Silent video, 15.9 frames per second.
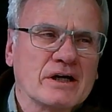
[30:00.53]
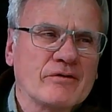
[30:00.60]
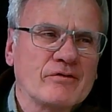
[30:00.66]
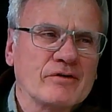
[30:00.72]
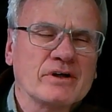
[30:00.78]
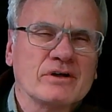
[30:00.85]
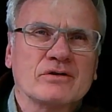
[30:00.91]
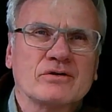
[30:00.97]

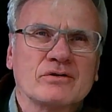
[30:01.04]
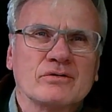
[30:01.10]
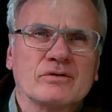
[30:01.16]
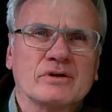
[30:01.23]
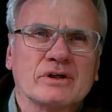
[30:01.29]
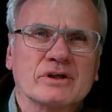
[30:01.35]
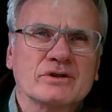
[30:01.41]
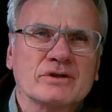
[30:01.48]
into
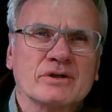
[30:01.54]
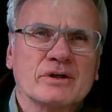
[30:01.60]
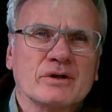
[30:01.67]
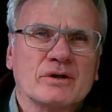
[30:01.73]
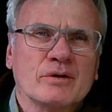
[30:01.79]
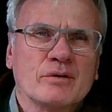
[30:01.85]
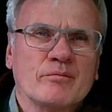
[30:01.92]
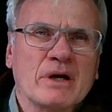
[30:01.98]
this,
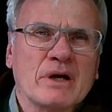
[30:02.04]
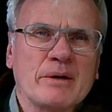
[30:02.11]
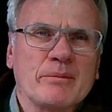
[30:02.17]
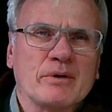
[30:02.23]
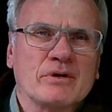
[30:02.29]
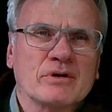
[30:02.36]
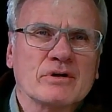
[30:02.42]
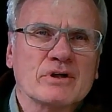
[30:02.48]
maybe
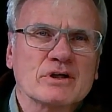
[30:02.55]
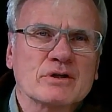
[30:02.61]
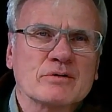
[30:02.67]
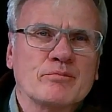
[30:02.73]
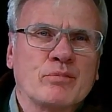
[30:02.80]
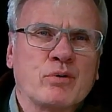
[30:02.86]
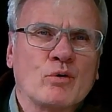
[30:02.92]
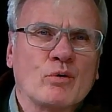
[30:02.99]
to this
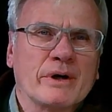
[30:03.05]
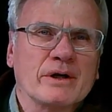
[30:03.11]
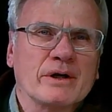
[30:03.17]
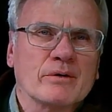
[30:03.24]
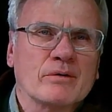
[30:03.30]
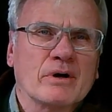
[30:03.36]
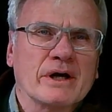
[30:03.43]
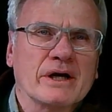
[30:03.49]
point
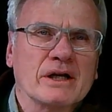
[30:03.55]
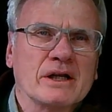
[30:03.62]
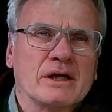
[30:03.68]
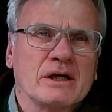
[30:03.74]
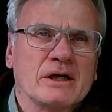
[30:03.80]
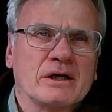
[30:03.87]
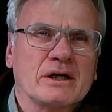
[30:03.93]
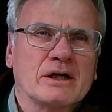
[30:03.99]
right
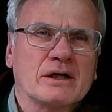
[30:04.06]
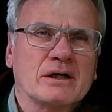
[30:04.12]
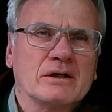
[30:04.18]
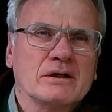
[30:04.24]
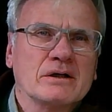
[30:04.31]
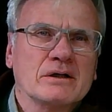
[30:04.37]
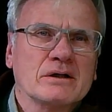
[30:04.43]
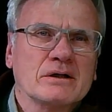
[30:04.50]
here,
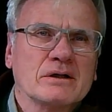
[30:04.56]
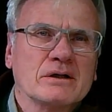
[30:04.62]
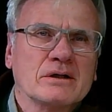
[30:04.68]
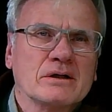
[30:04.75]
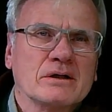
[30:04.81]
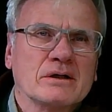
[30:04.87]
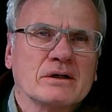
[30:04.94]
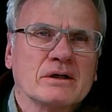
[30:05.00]

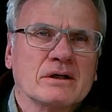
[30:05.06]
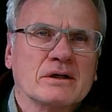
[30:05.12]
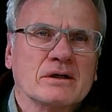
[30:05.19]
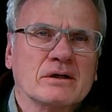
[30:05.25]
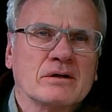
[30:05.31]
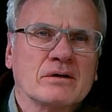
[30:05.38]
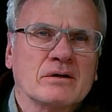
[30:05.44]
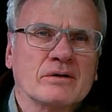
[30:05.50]

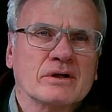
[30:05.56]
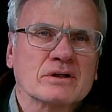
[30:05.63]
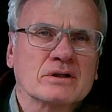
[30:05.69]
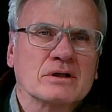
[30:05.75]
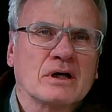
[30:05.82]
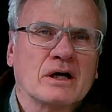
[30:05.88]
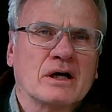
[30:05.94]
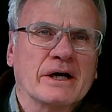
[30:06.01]
or this
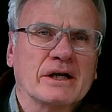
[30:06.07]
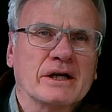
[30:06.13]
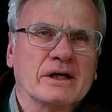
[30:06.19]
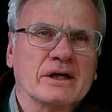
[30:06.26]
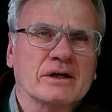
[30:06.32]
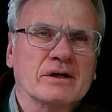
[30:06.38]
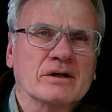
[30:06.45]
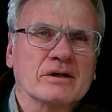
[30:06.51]
line
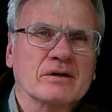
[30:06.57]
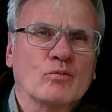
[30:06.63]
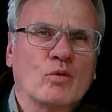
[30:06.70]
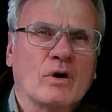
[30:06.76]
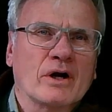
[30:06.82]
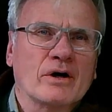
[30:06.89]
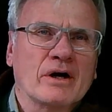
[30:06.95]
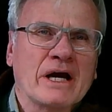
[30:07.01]
here.
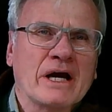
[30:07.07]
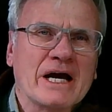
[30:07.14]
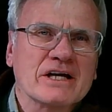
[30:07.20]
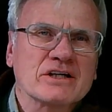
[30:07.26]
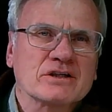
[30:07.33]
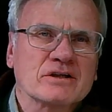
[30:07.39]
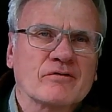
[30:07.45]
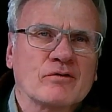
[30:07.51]
Water
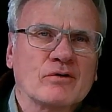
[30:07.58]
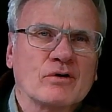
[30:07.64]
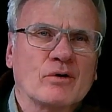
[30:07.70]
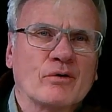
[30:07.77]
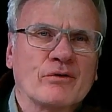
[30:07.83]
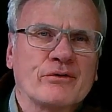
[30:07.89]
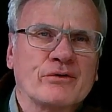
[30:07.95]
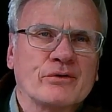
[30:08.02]
has to flow
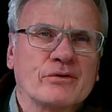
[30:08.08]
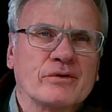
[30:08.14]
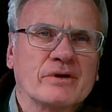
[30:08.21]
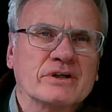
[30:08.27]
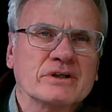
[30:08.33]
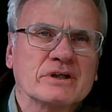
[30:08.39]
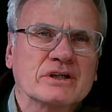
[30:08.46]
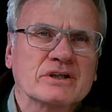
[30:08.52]
through
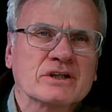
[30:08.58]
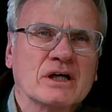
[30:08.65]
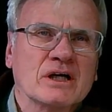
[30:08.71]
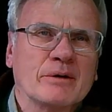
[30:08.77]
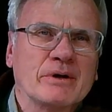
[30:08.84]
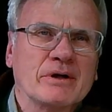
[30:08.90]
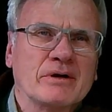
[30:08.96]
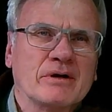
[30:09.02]
this, and it's
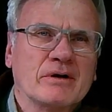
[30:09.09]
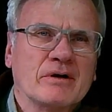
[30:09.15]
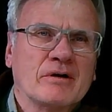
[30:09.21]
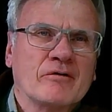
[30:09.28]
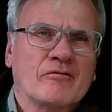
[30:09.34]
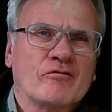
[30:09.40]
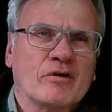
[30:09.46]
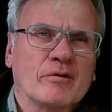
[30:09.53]
coming
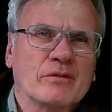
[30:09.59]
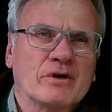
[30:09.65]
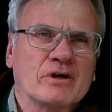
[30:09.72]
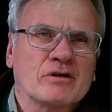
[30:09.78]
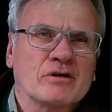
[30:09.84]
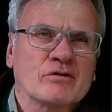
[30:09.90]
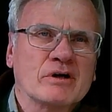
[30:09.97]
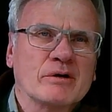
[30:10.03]
from the
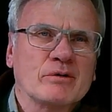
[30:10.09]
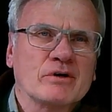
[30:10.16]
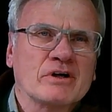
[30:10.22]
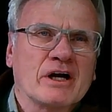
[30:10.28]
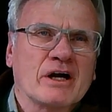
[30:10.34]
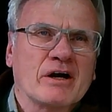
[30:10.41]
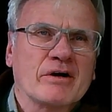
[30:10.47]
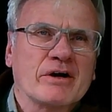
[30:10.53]

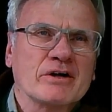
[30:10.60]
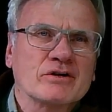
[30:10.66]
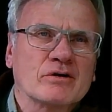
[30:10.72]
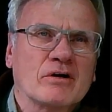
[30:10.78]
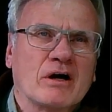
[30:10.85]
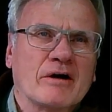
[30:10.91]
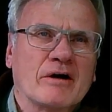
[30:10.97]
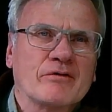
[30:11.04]
tributaries or
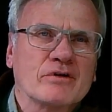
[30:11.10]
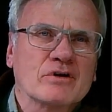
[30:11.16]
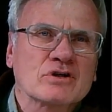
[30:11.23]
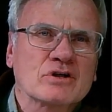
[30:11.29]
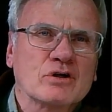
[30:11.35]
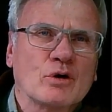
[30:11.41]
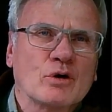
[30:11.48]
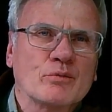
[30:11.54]
off of the
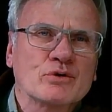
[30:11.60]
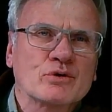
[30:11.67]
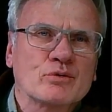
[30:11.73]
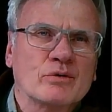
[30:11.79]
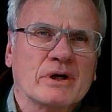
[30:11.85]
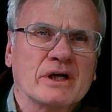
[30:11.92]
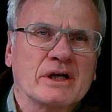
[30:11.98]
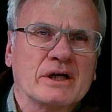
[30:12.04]
slopes,
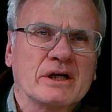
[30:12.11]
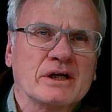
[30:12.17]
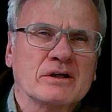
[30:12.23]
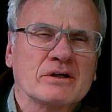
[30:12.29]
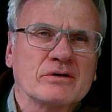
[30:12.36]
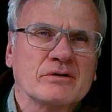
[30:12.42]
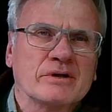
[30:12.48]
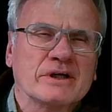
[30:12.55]
running
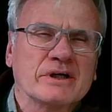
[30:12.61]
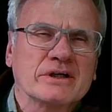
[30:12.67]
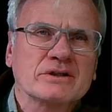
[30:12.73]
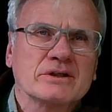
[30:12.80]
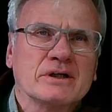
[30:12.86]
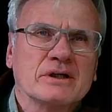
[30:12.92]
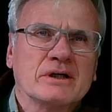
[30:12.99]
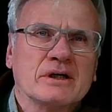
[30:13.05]
into this
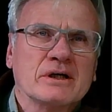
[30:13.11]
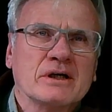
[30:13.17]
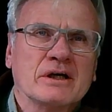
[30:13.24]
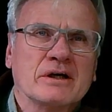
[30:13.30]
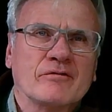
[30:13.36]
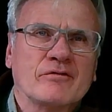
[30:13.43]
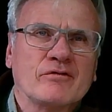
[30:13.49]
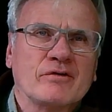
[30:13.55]

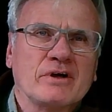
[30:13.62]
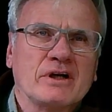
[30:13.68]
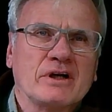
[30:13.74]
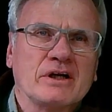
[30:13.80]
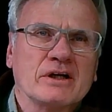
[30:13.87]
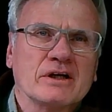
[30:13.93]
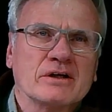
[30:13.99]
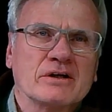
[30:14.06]
and
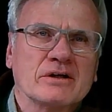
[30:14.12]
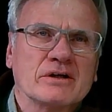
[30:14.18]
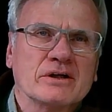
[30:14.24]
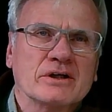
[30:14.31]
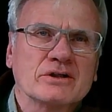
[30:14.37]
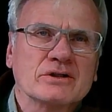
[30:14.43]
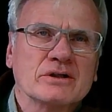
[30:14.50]
feeding into this